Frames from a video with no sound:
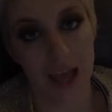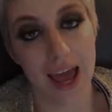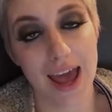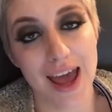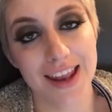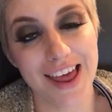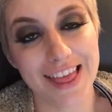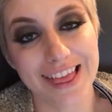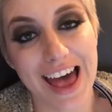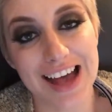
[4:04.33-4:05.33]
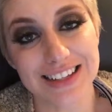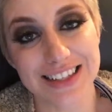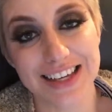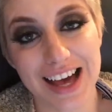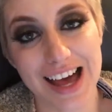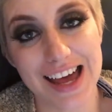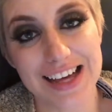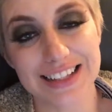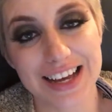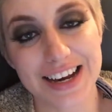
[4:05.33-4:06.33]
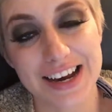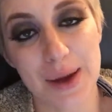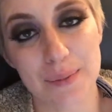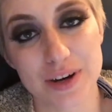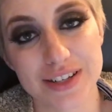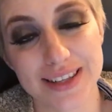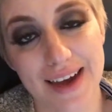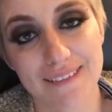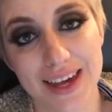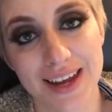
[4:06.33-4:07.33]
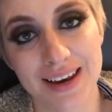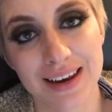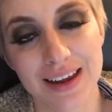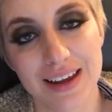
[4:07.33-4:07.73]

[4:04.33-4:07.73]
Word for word: And lastly, guys, number seven,